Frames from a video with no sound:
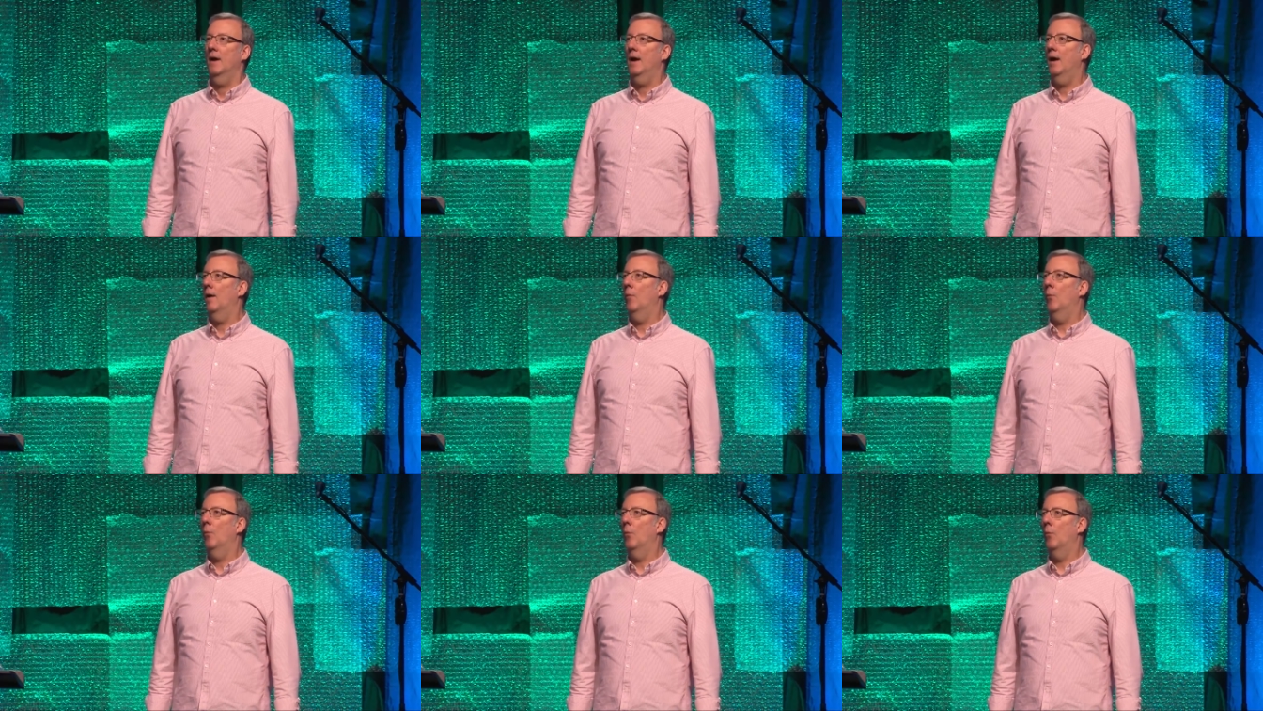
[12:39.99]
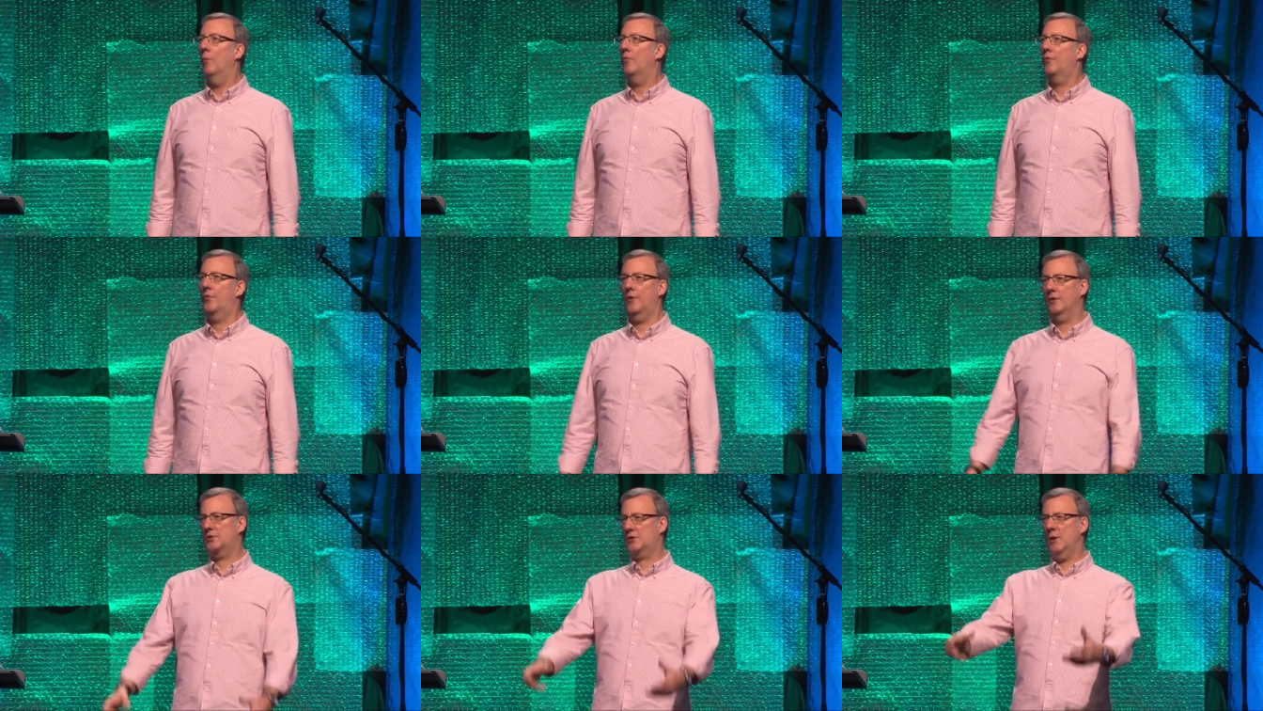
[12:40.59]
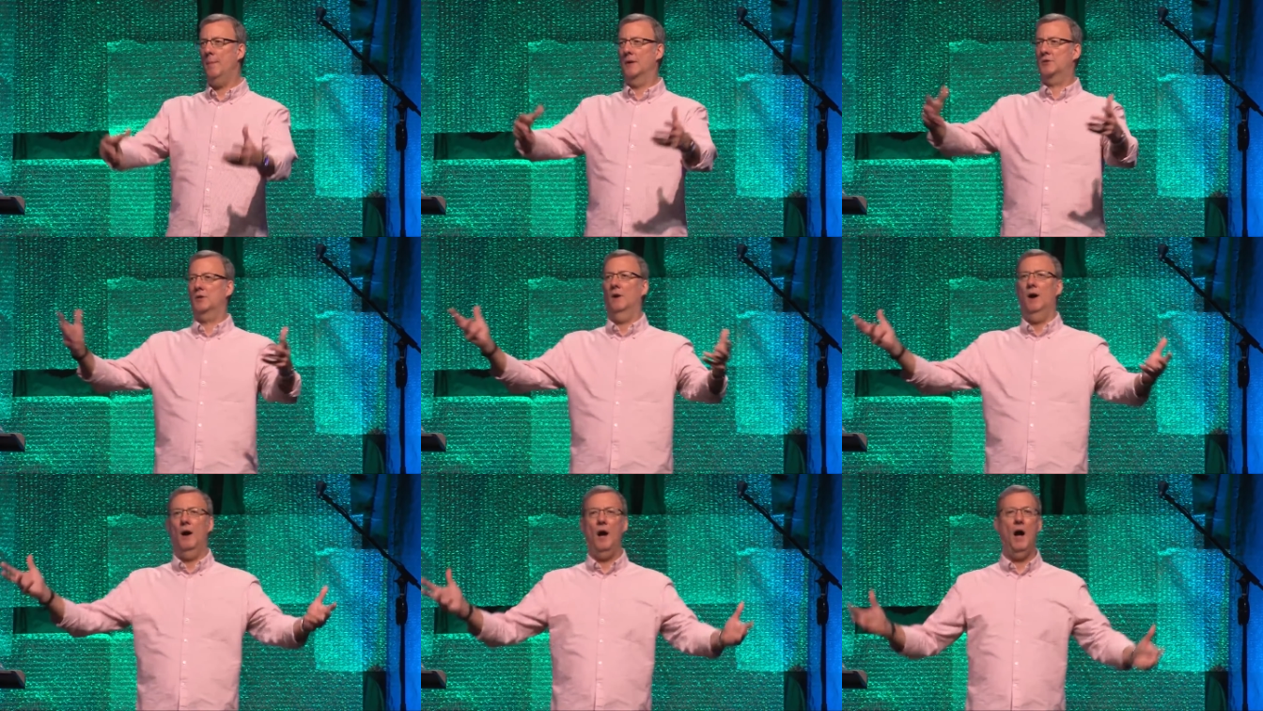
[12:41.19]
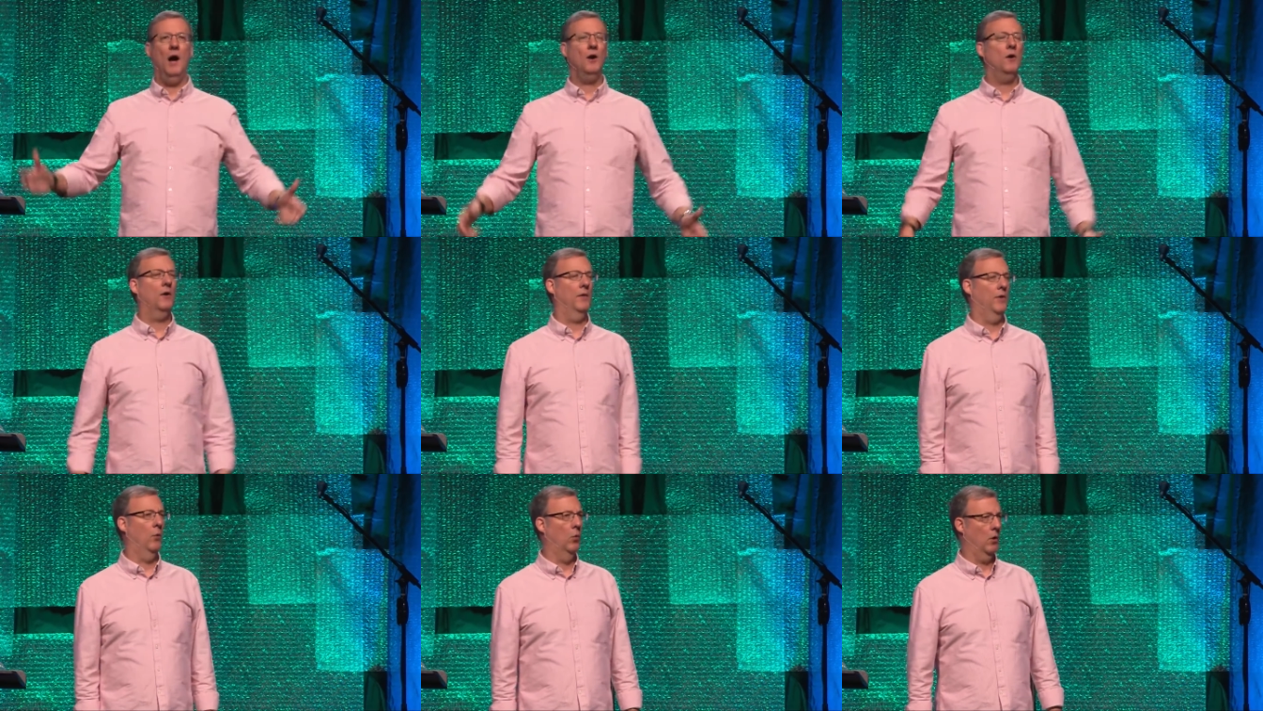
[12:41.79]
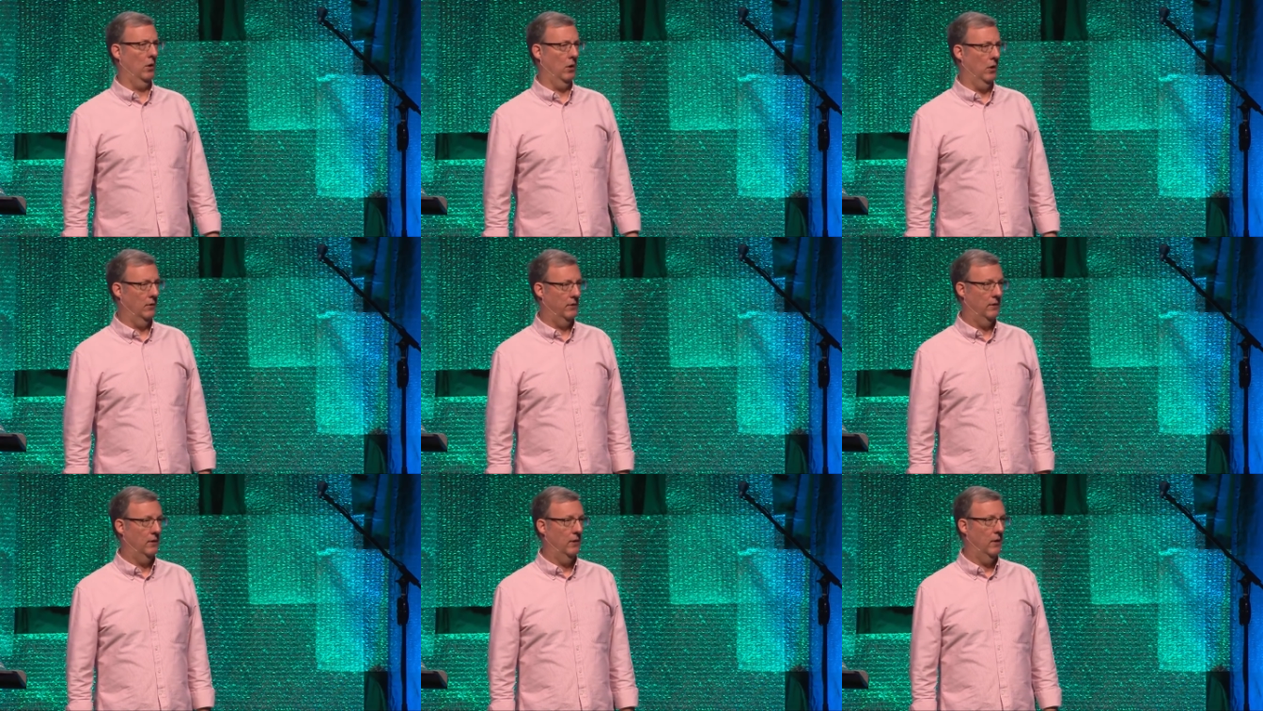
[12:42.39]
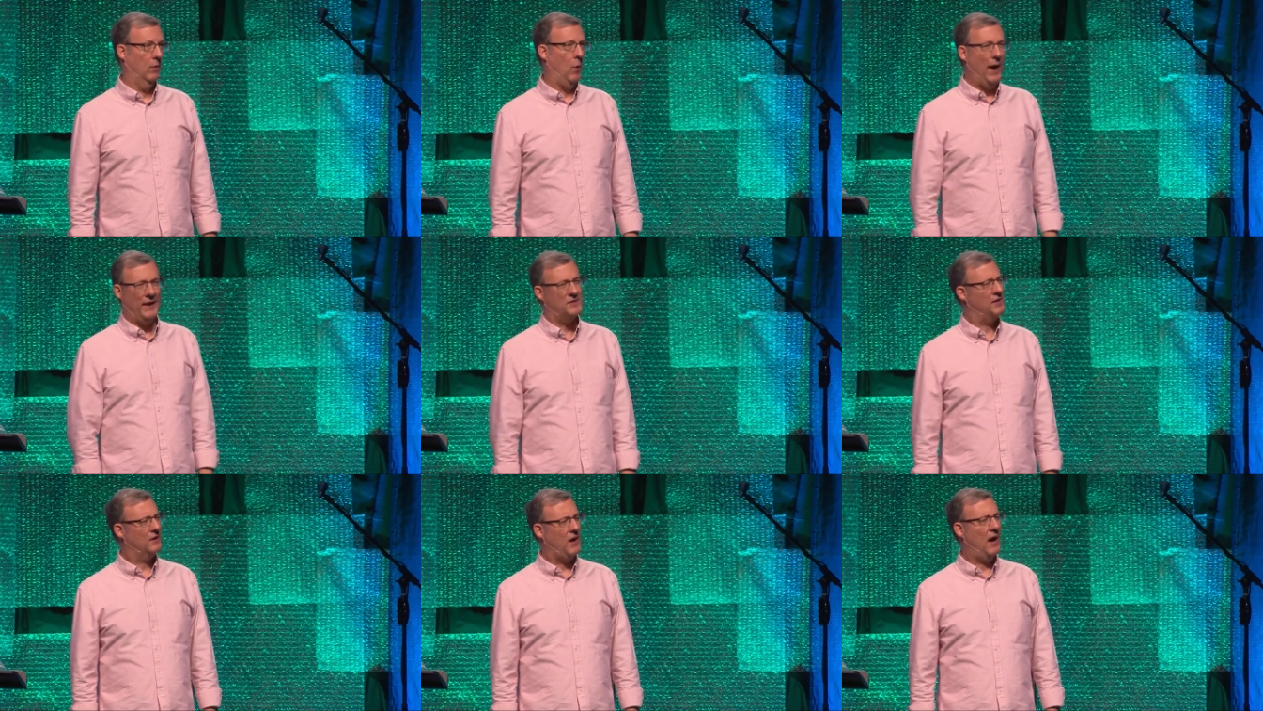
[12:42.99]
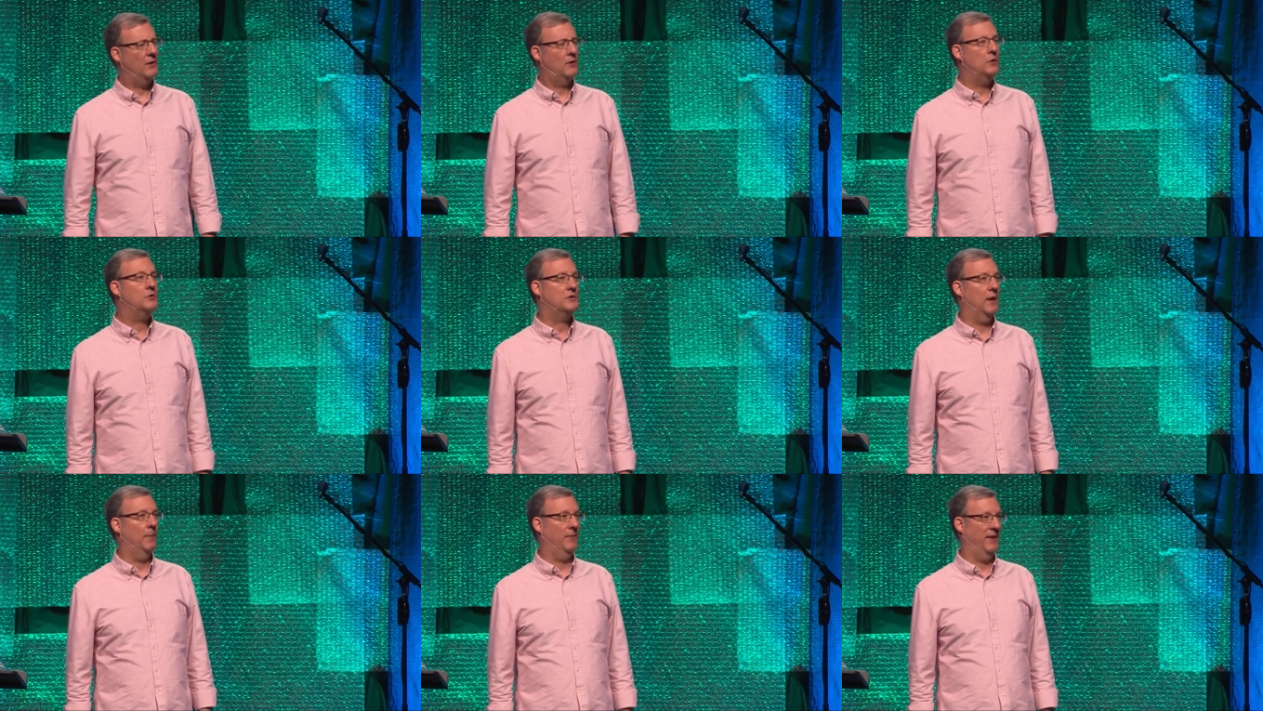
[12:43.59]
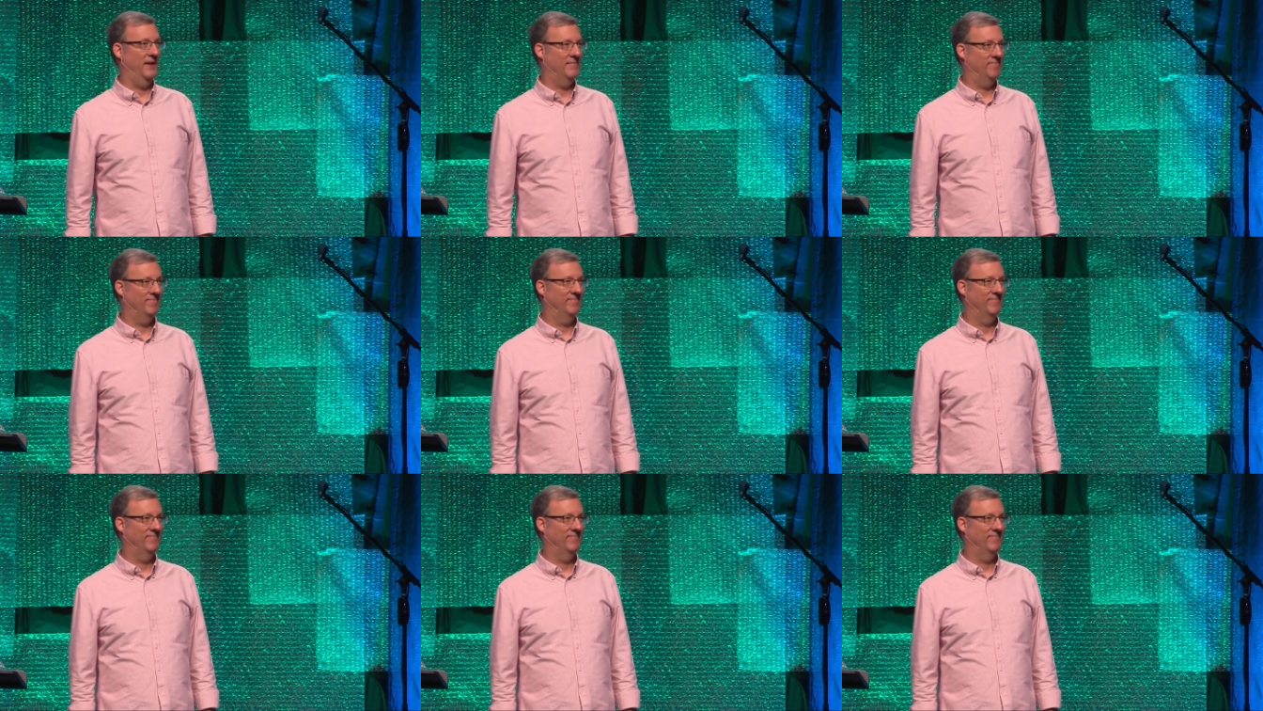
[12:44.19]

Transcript: Oh, there's so much hunger in the world. Why doesn't God do something?